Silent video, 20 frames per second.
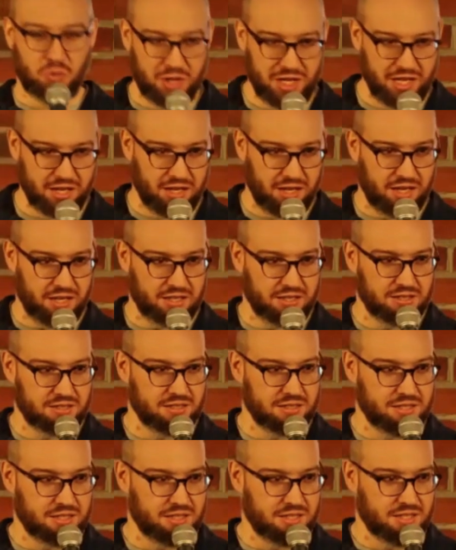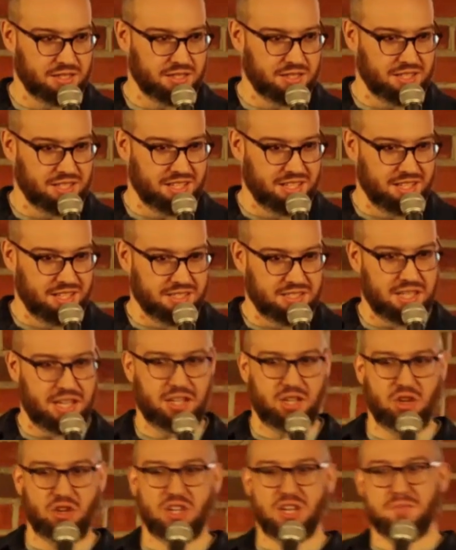career. It's
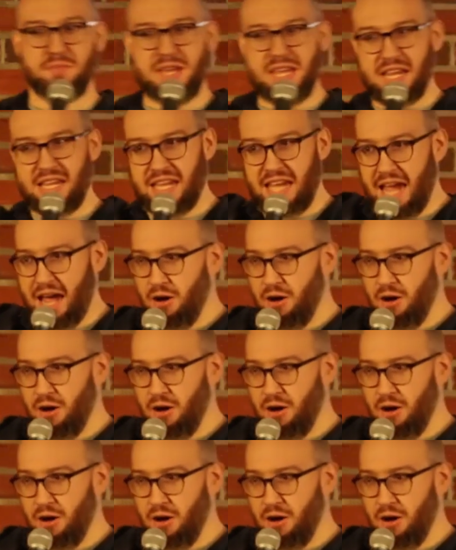like, you can be an